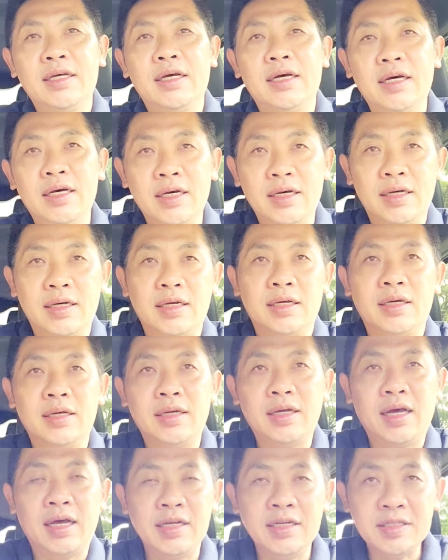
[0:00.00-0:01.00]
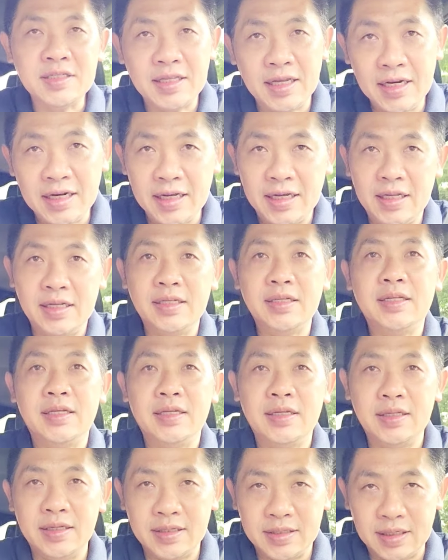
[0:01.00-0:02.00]
I understand that
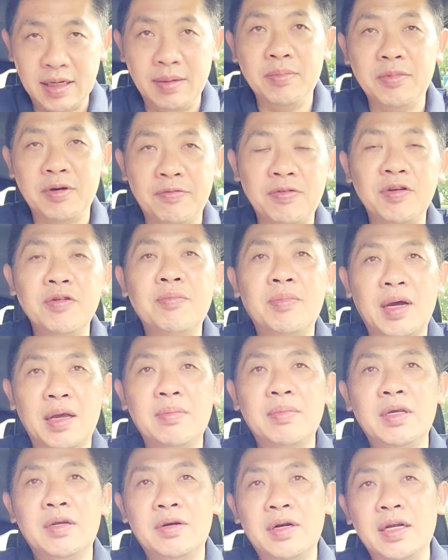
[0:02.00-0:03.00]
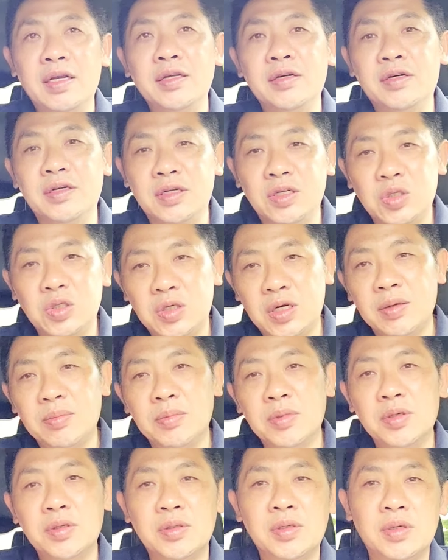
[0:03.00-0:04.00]
some of you might be running on the dry
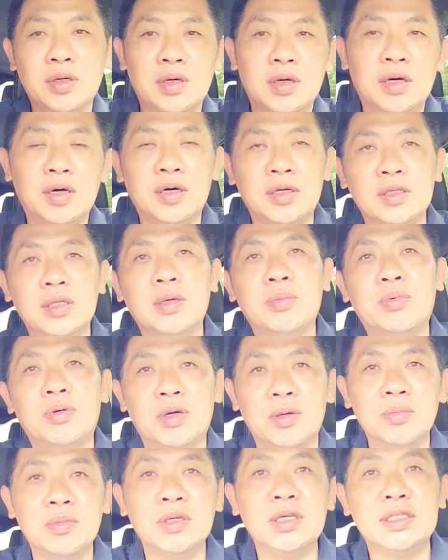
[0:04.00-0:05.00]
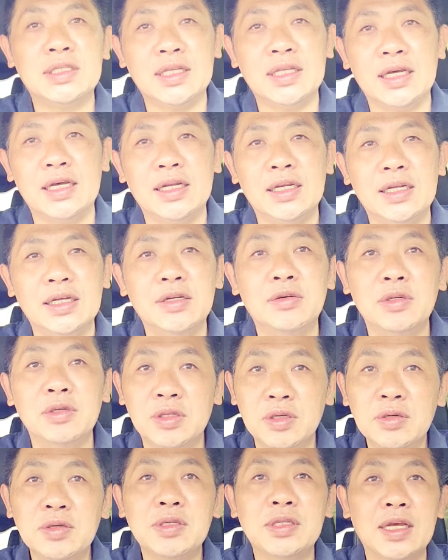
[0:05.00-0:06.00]
mode on the promise that it
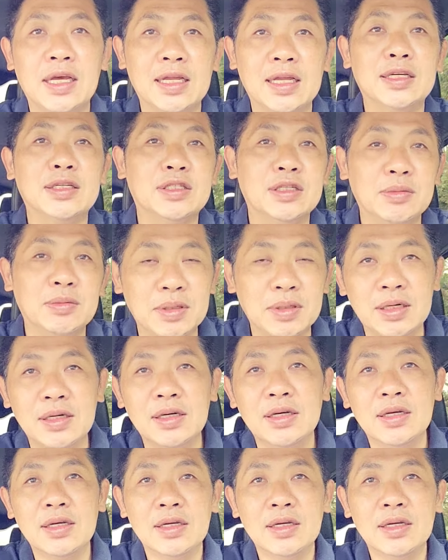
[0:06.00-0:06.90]
reduces the energy bill,